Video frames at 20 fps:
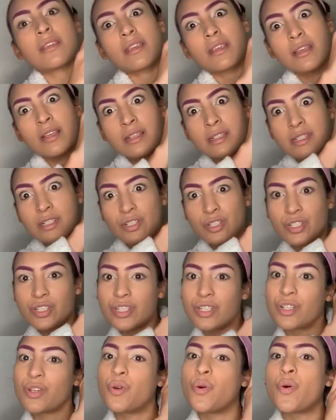Isn't
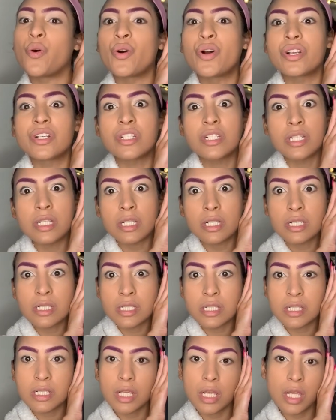she
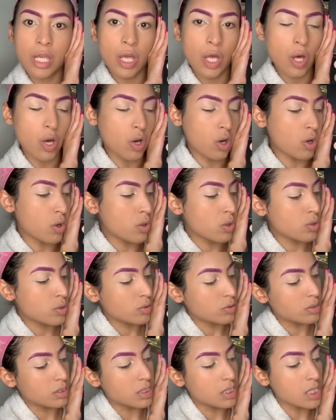gorgeous? Oh,
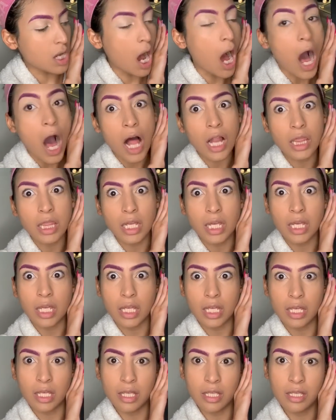
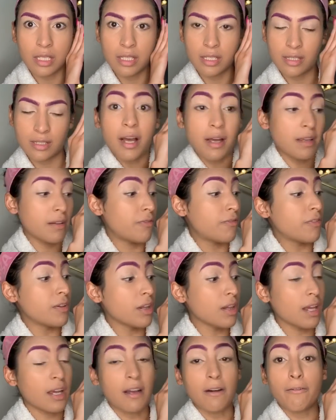darling. I feel
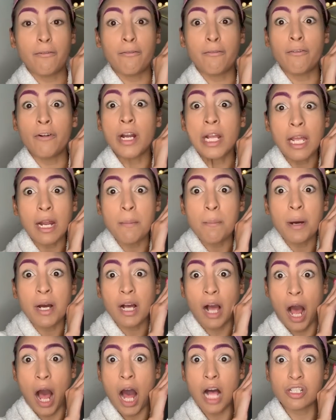like a freaking
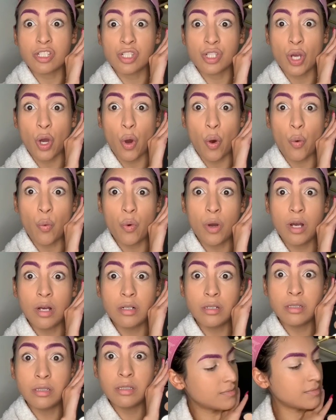Picasso.
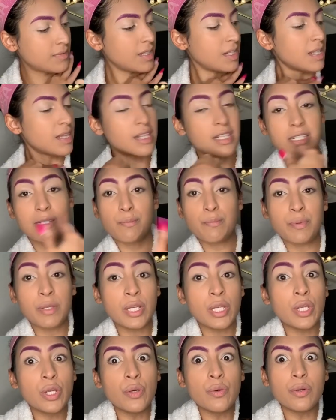Look at this
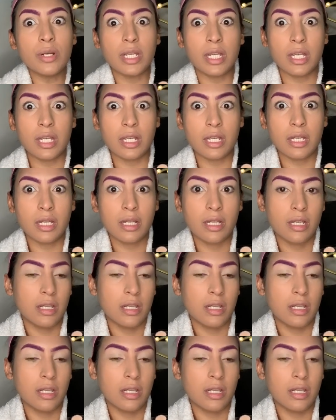beauty.